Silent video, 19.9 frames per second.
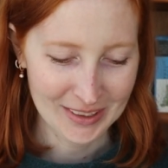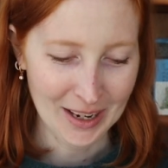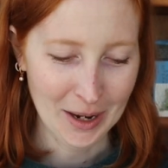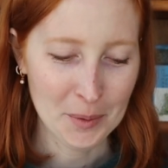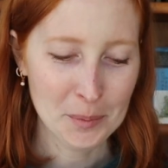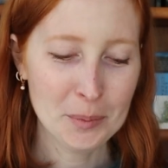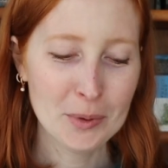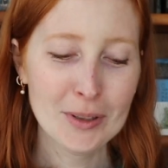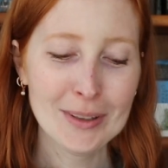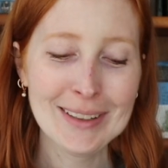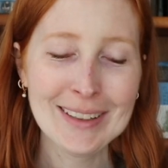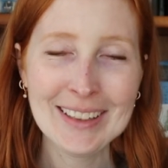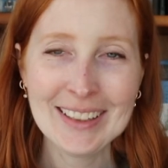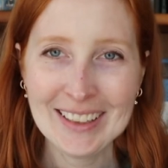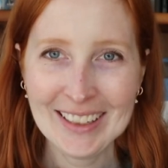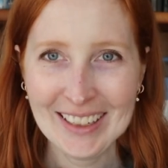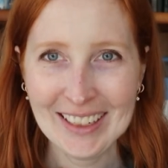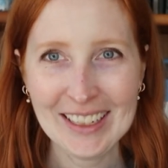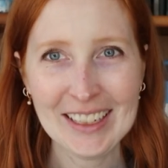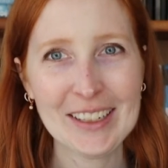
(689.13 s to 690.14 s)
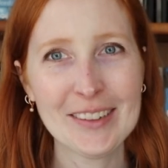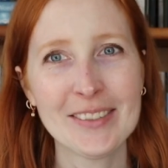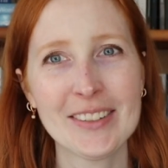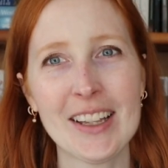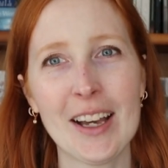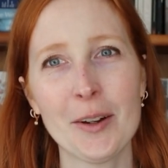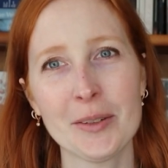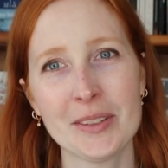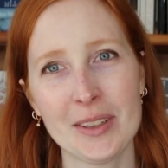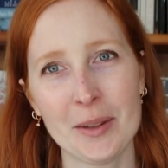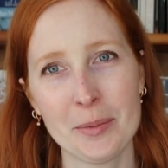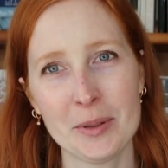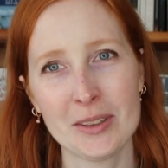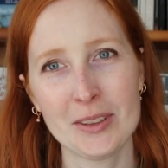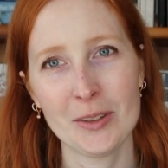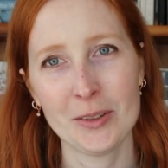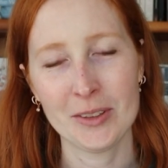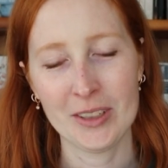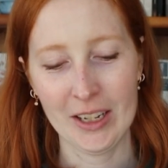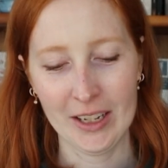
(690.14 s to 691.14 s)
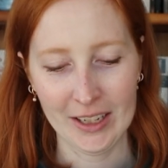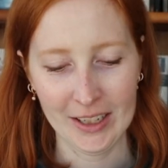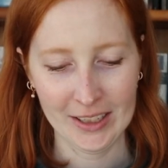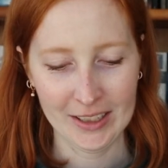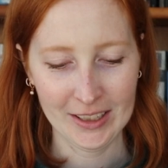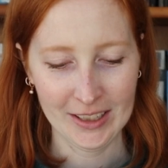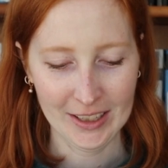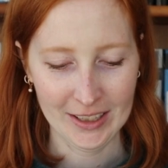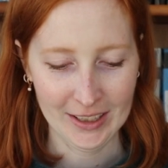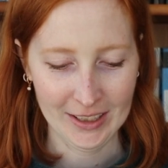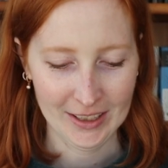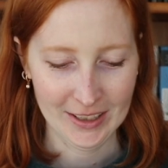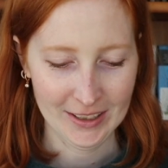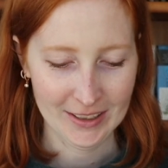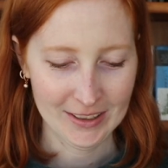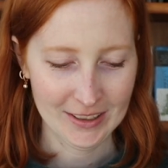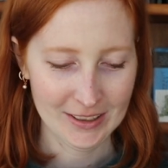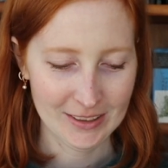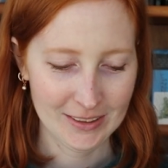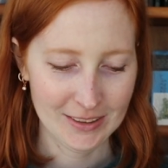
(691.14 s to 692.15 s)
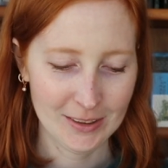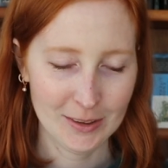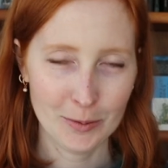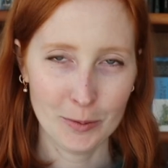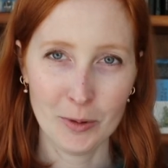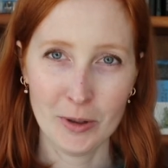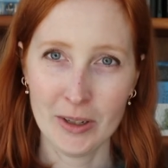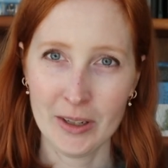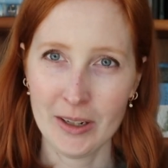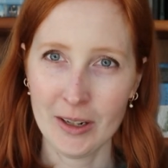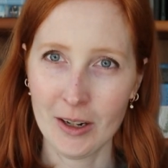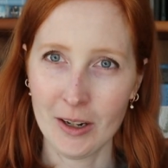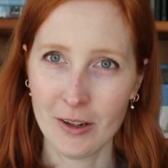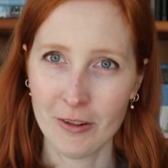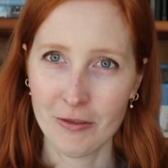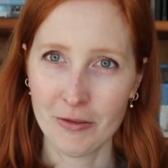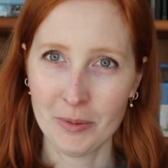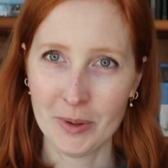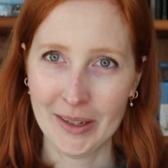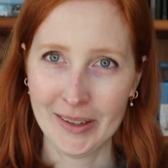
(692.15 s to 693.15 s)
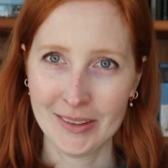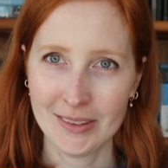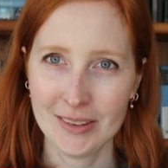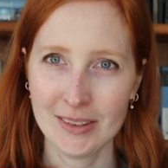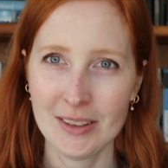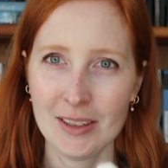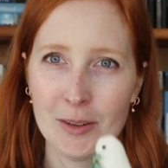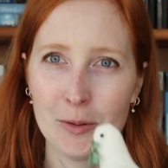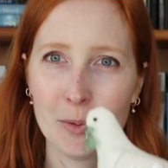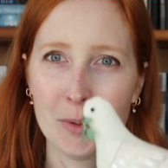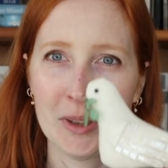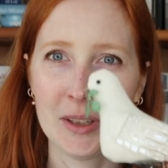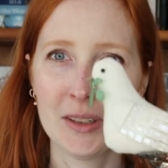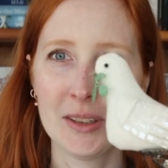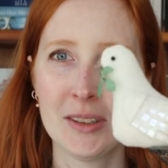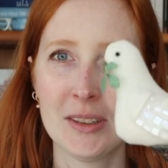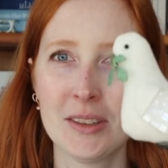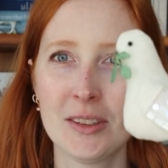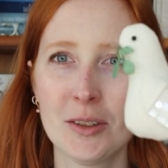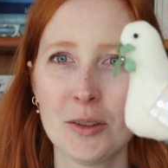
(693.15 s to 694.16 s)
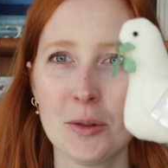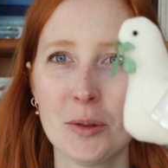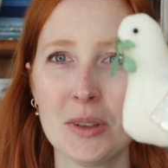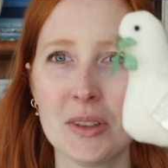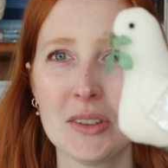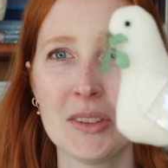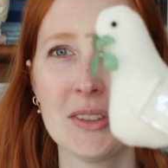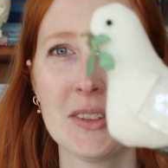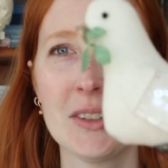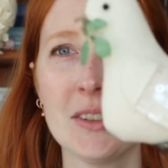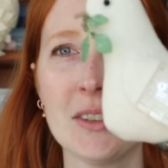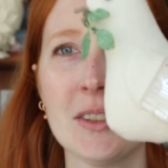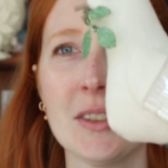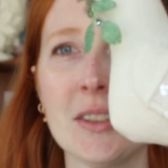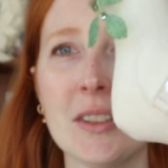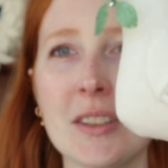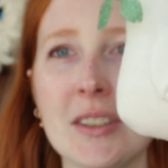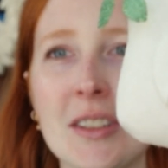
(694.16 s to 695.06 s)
I believe that was episode 9, and this is one of my sequined crystal